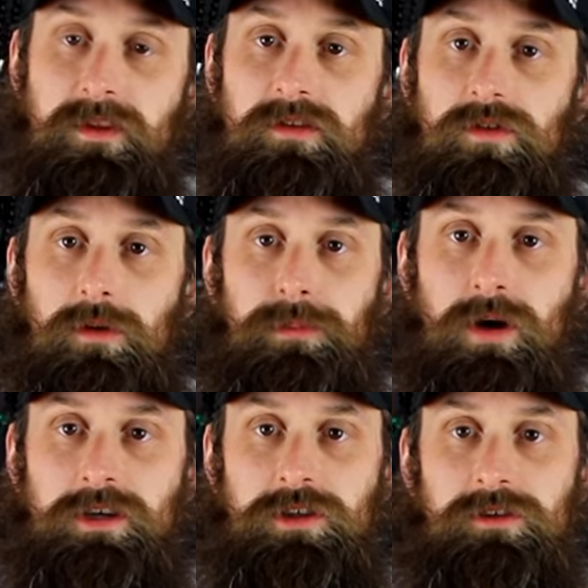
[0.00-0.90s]
This little
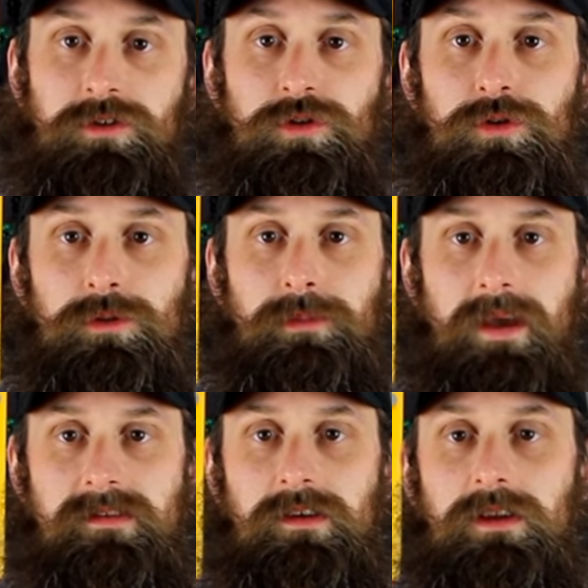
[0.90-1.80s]
pressure tube
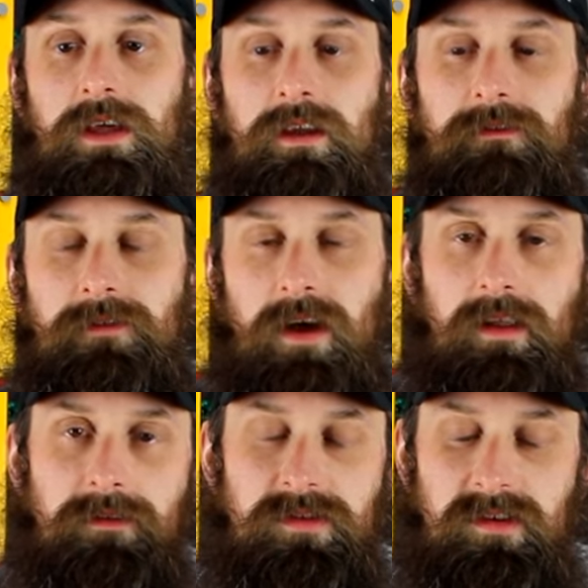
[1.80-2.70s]
basically can
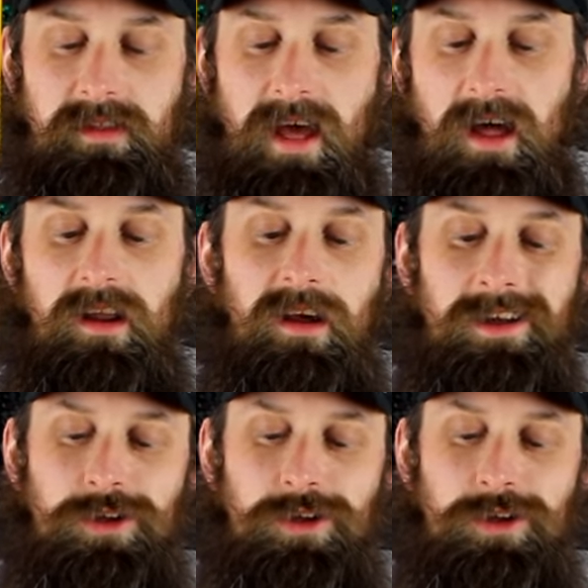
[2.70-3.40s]
fail. I've seen that.